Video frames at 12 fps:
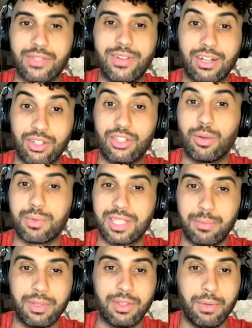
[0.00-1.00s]
flag on the top
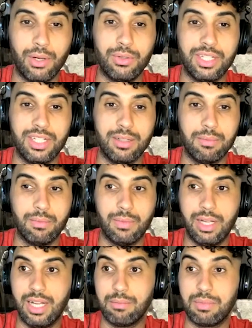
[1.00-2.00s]
step of the podium
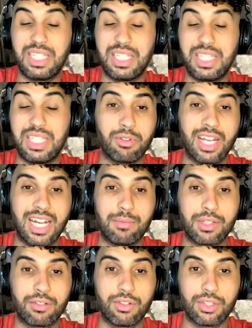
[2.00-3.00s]
several
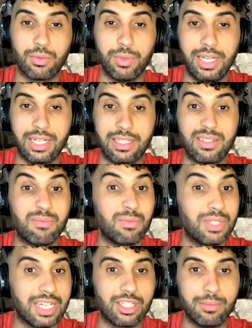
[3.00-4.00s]
times across the weekend,
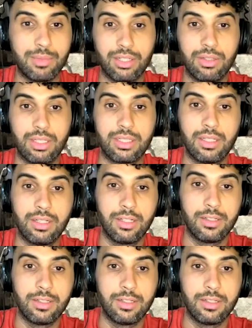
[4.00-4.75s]
Ticktum included.